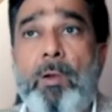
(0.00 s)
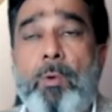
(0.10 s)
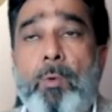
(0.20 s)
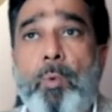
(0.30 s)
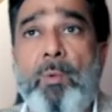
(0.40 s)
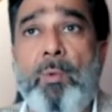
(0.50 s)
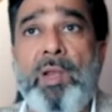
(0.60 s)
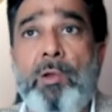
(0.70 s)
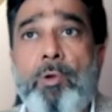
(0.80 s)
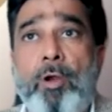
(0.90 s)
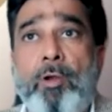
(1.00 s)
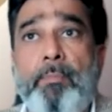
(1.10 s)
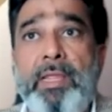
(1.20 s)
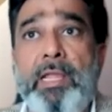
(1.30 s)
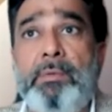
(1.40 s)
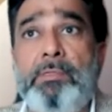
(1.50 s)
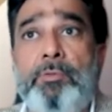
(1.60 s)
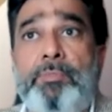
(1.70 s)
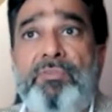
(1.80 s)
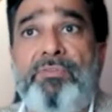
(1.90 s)
we will not be able to
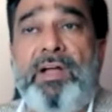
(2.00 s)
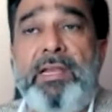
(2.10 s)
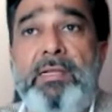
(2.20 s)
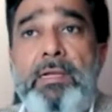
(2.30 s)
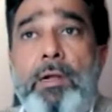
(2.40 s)
provide